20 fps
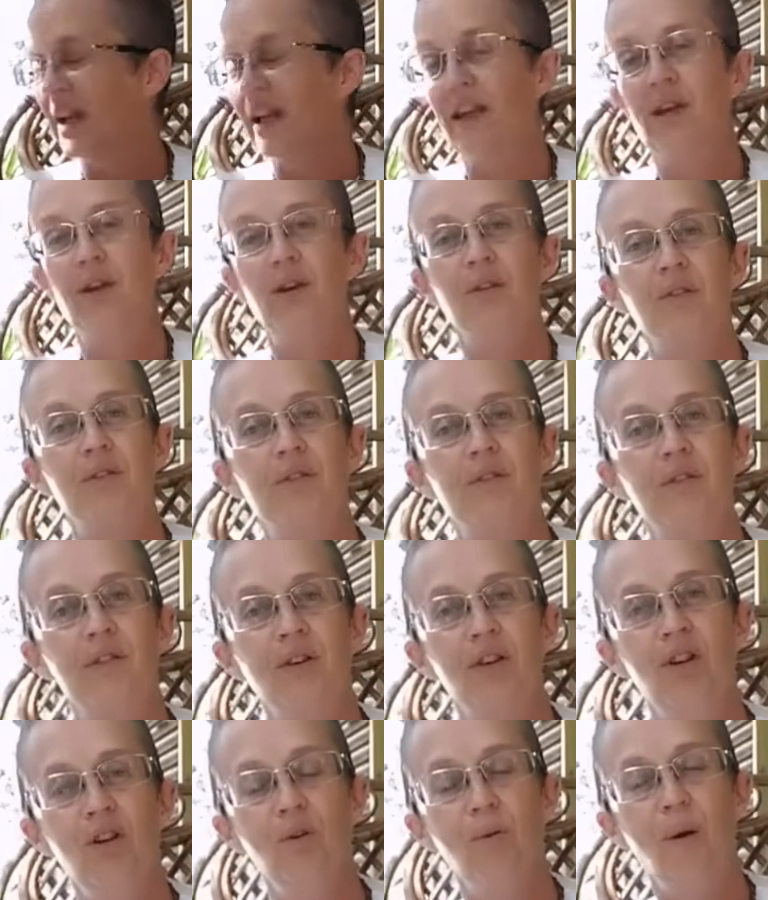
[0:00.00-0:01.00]
if
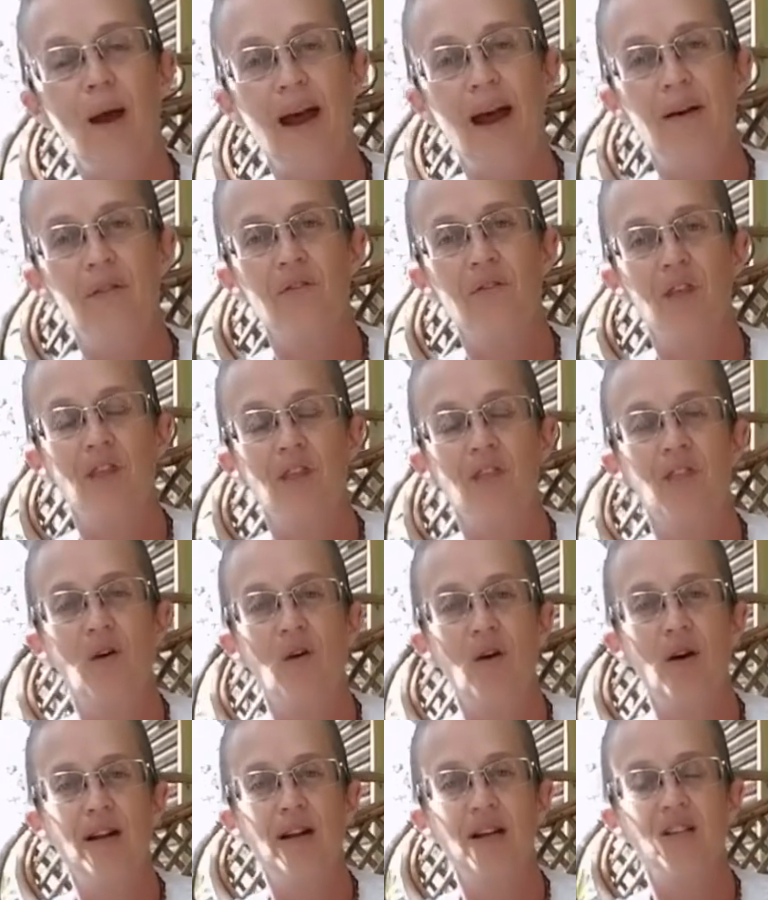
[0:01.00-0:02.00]
you have the
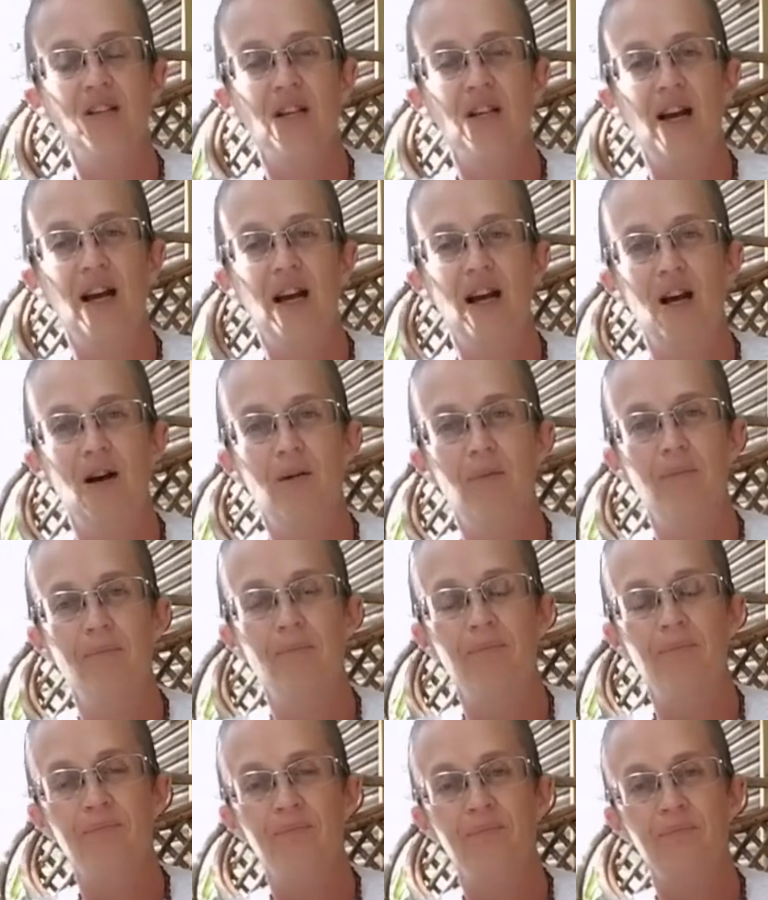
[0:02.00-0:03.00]
thought,
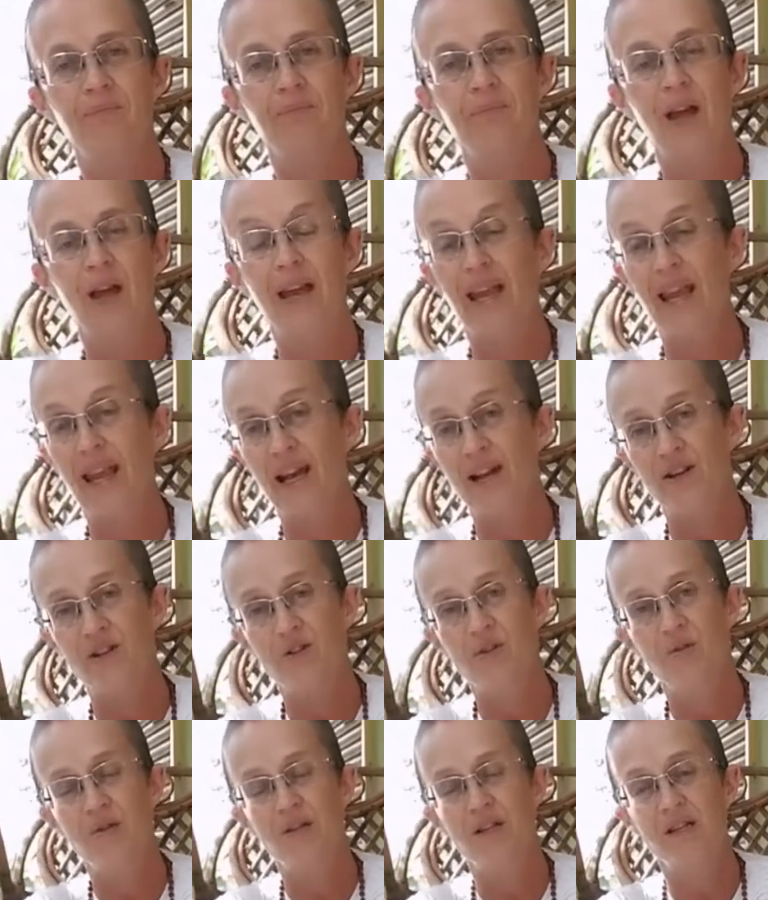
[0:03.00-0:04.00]
I can't
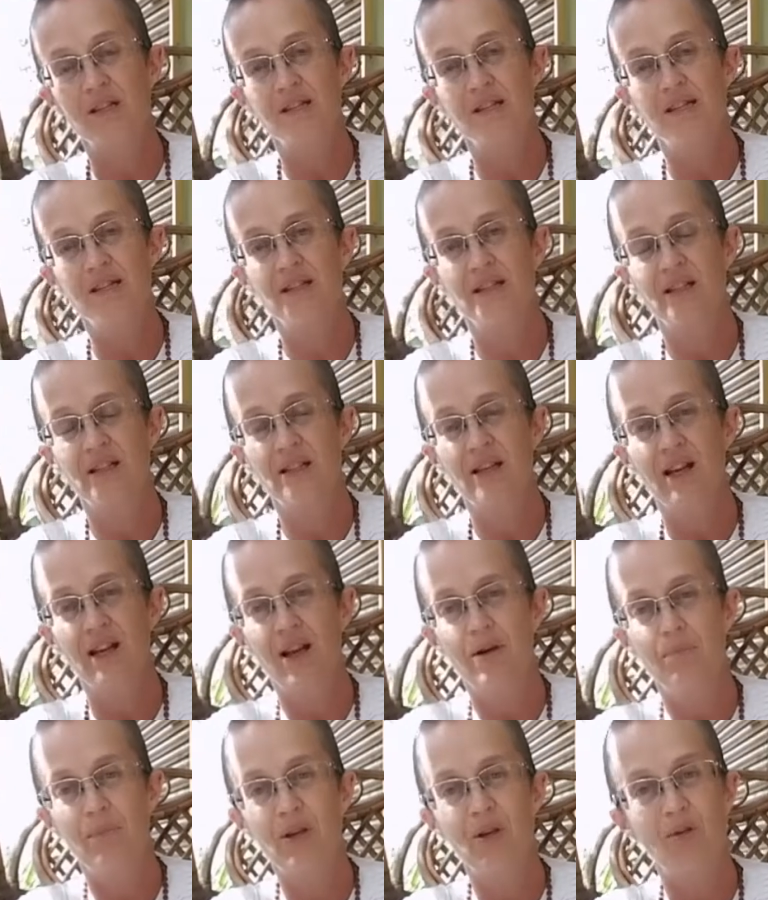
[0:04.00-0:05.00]
do this,
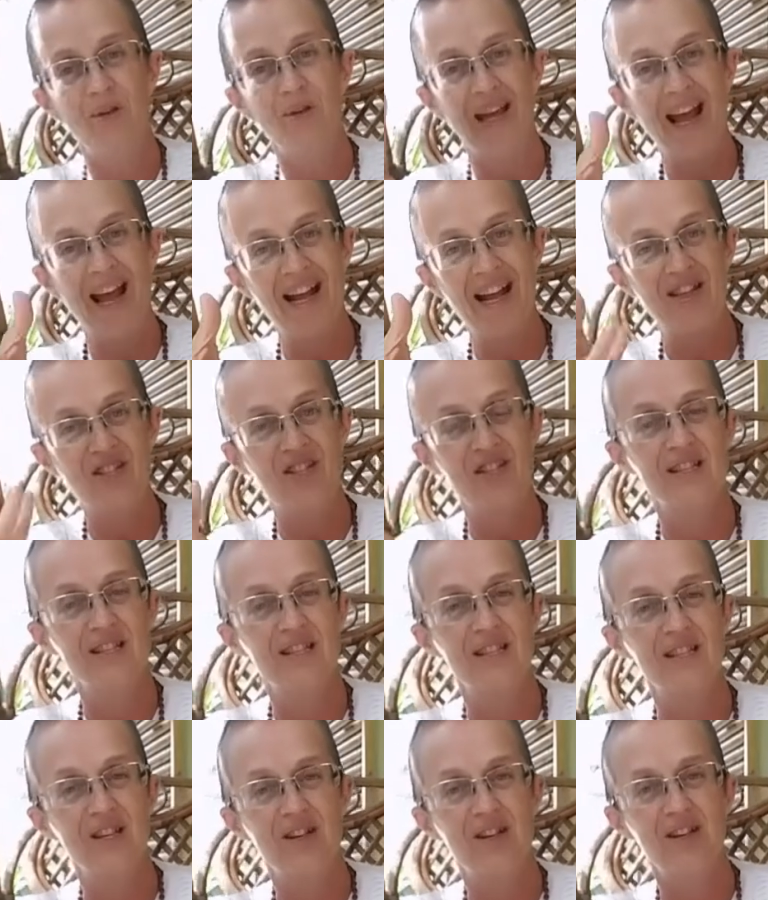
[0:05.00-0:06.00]
but you catch this
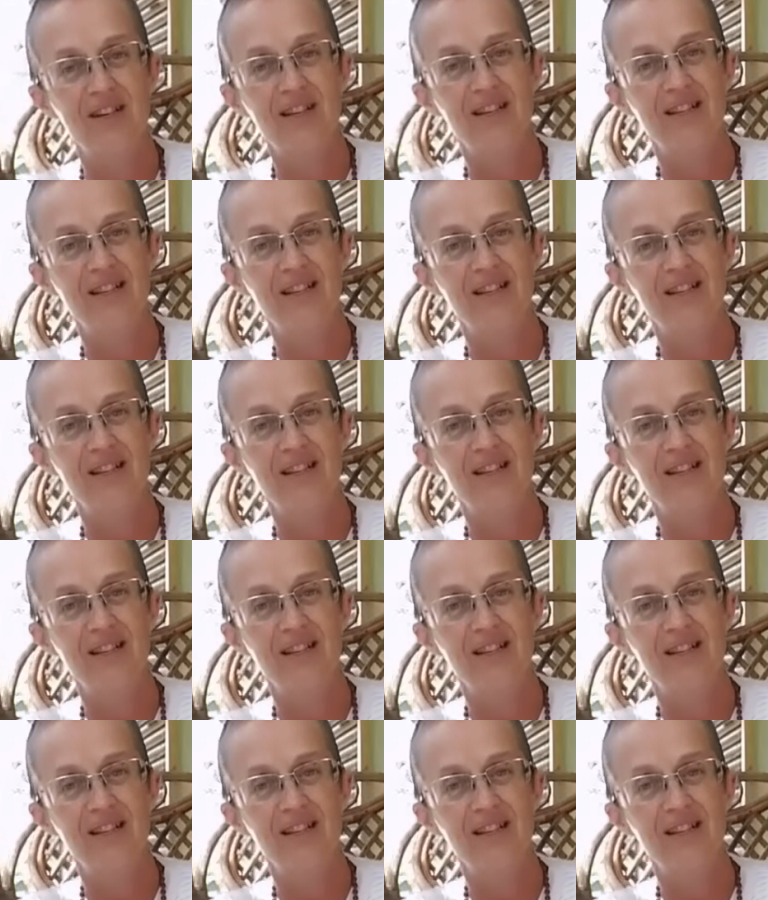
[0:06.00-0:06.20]
thought